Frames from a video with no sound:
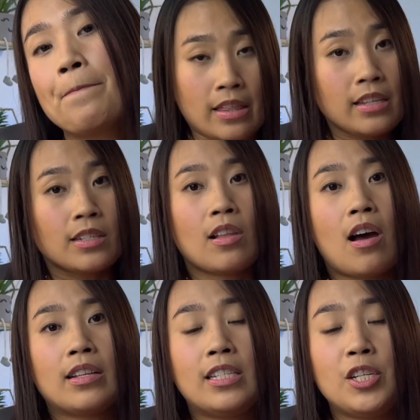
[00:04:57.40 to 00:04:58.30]
This
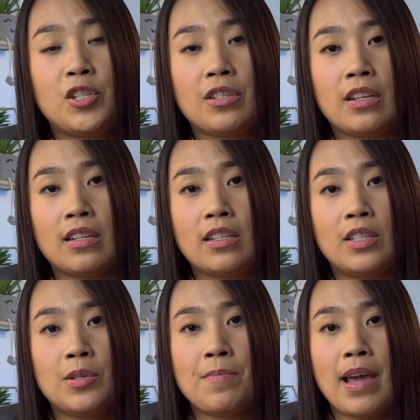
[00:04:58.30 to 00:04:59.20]
law teaches us
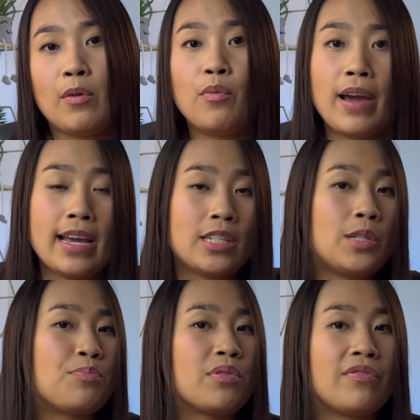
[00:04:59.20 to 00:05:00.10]
to make ways
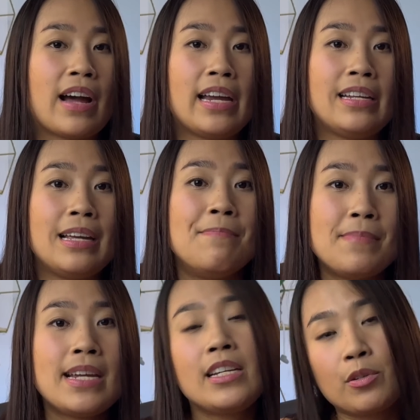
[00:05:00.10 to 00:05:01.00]
to provide
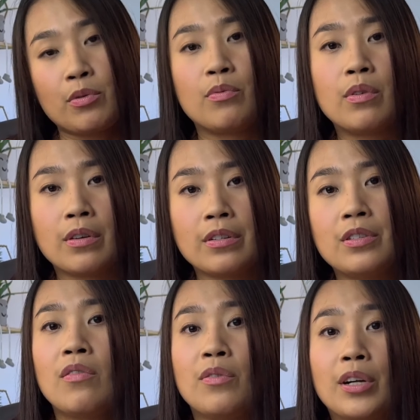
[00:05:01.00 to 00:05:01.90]
immediate
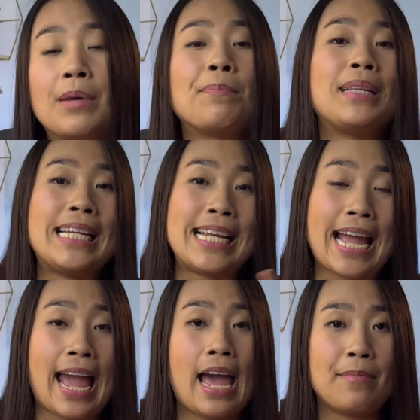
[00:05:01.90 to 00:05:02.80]
rewards for completing a
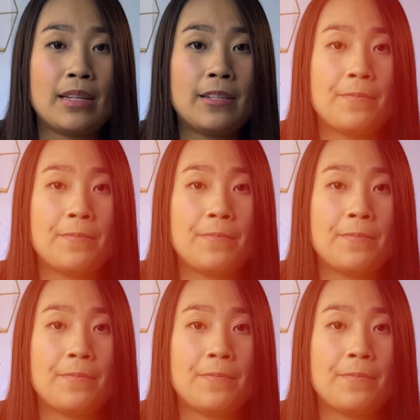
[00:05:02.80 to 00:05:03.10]
habit.